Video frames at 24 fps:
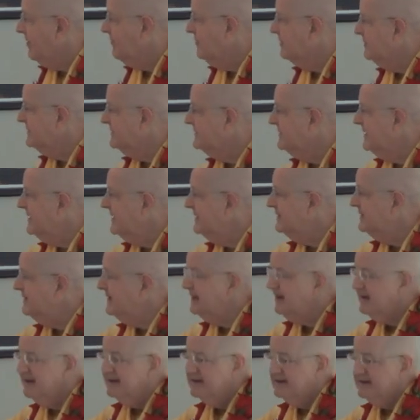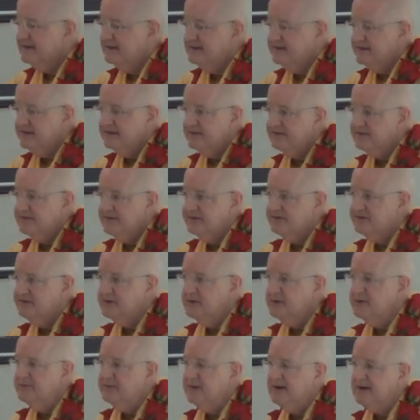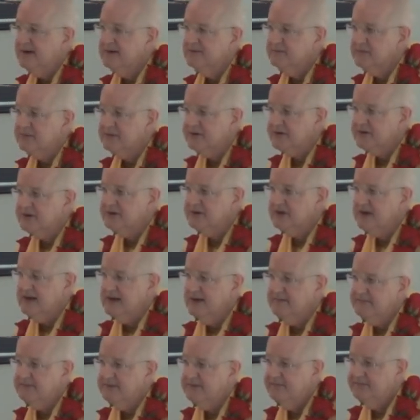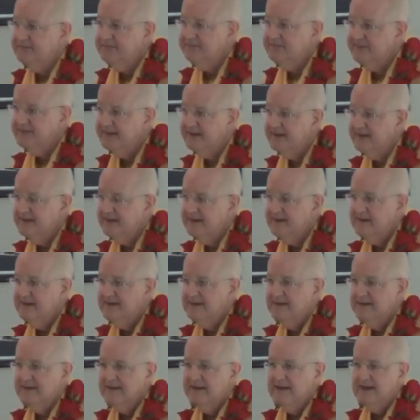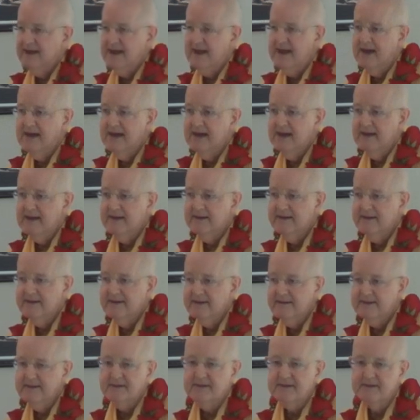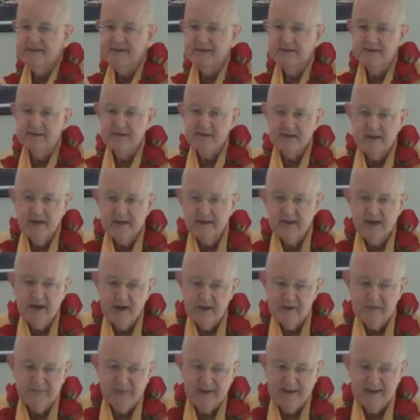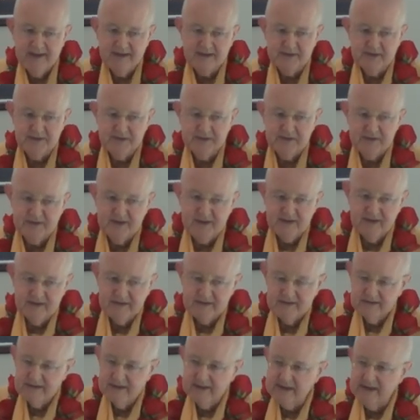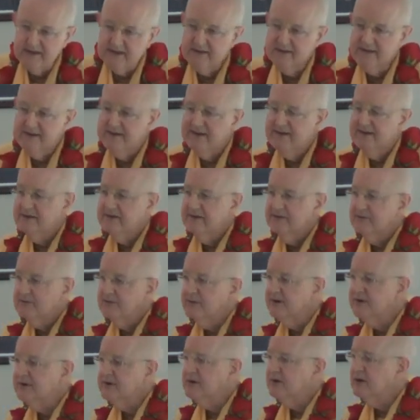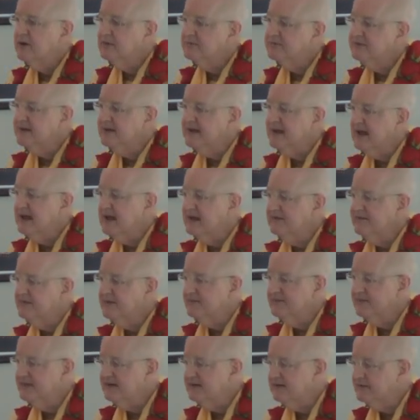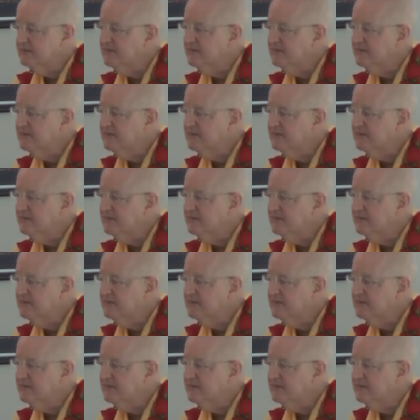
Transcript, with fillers: We're attending a, a two-part workshop, and this is a Sankalpa exercise, like what do you hope to gain from here?